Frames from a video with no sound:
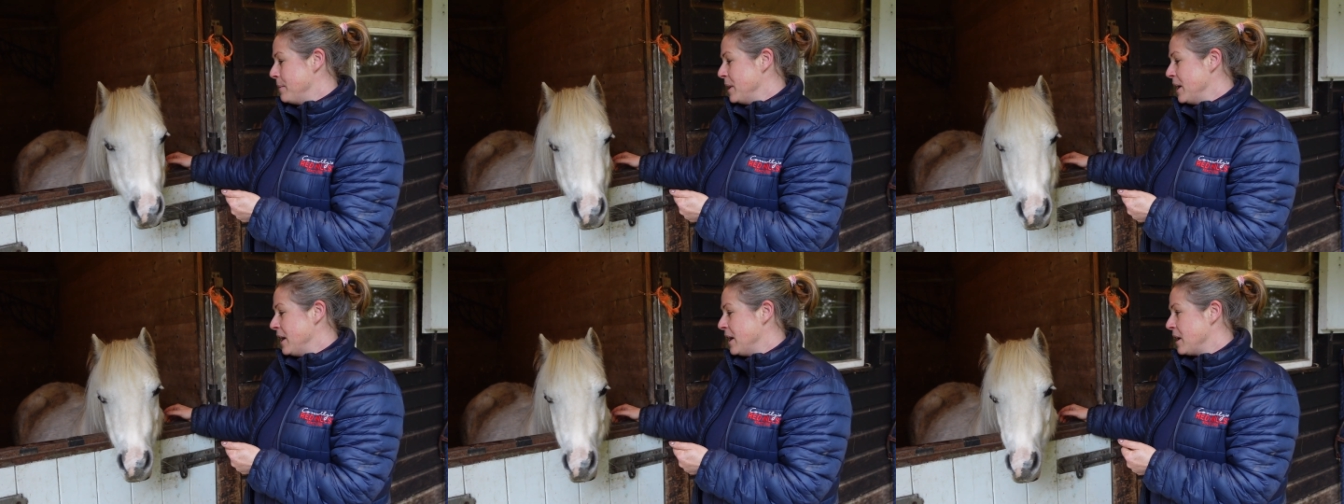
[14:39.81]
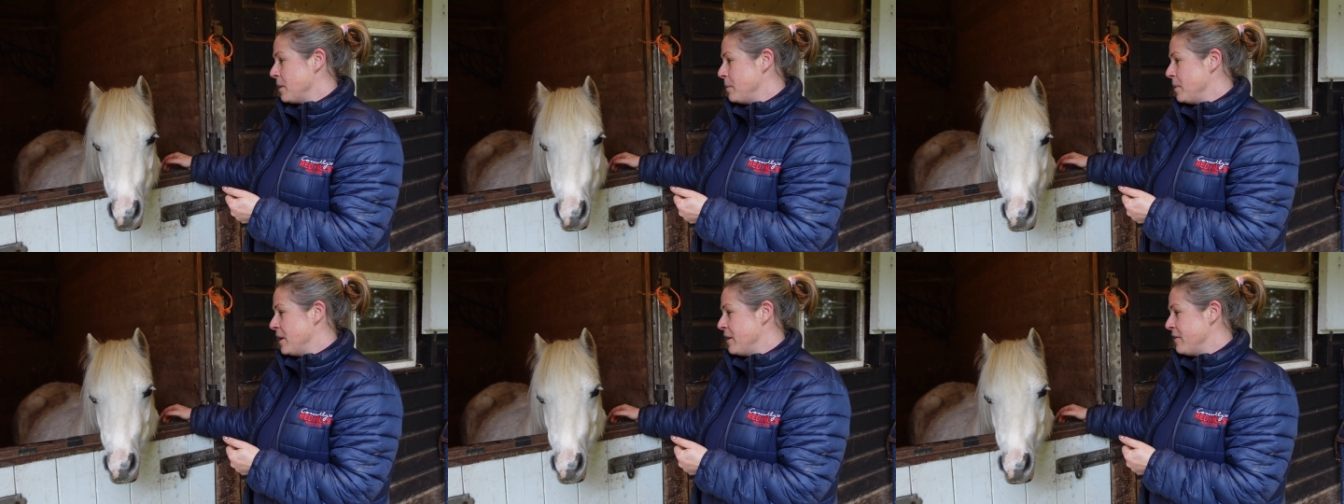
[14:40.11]
a
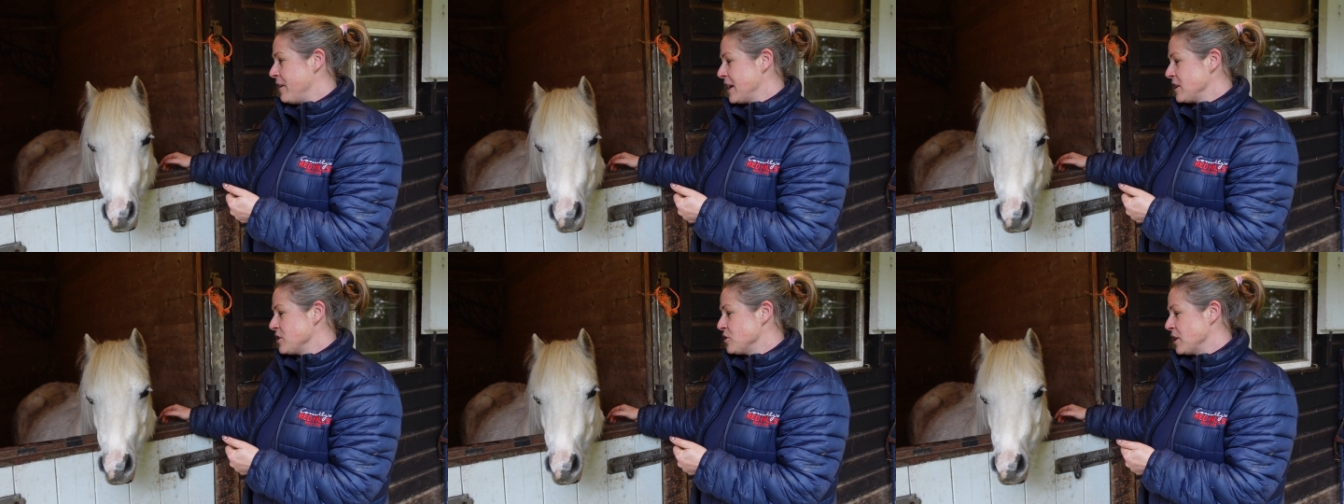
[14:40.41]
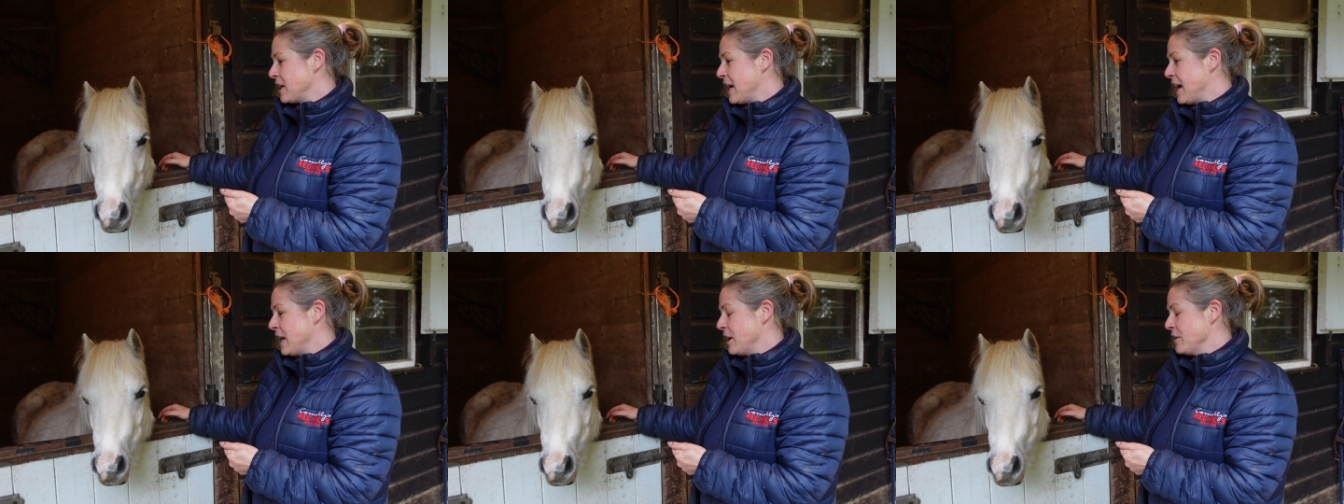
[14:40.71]
little bit of extra
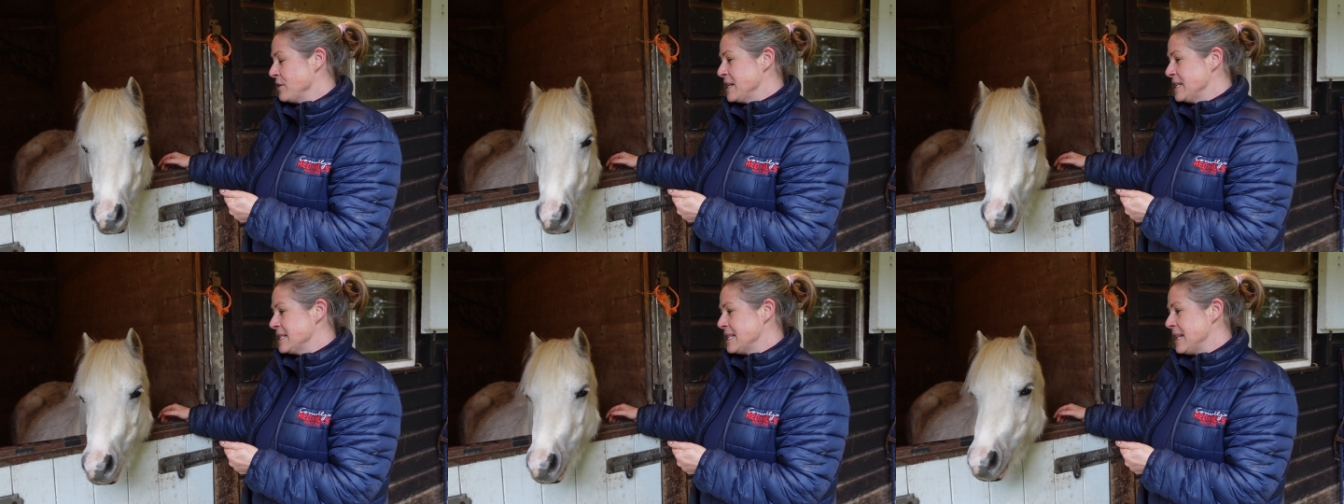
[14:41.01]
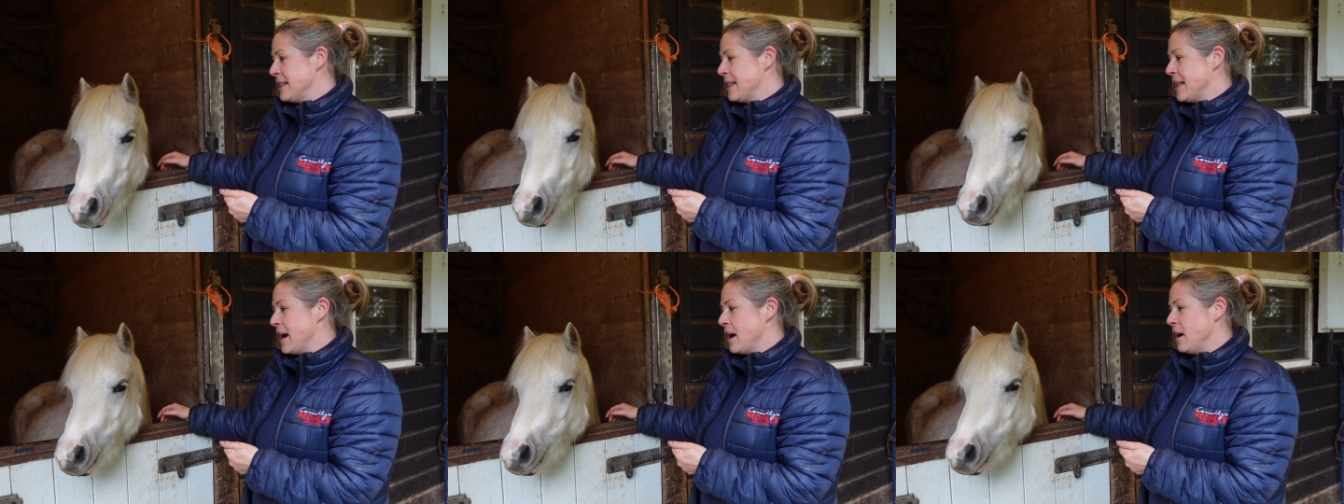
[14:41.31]
calories
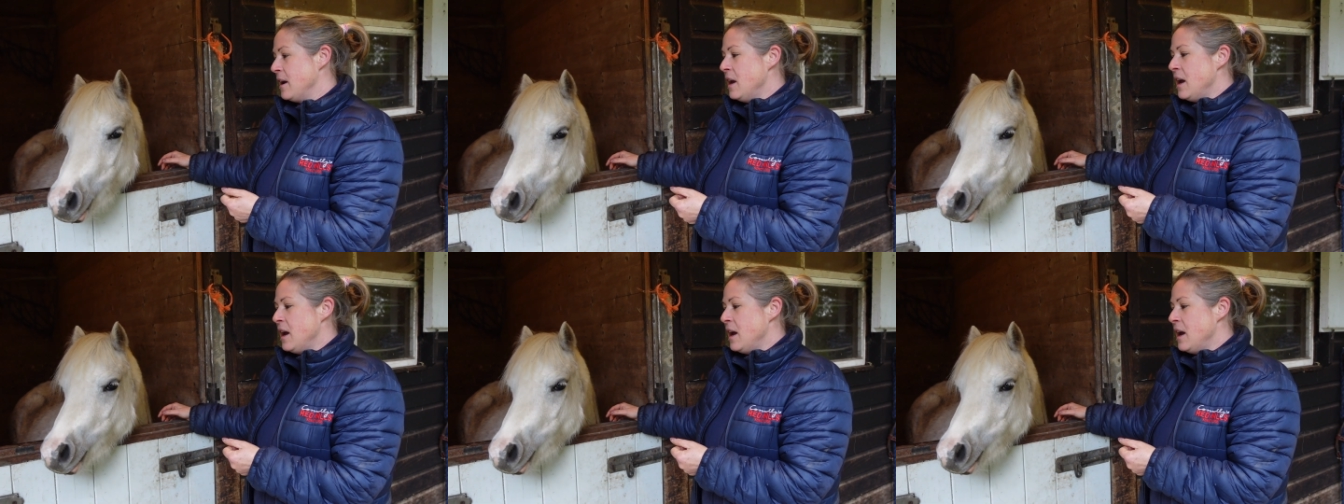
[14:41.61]
in there,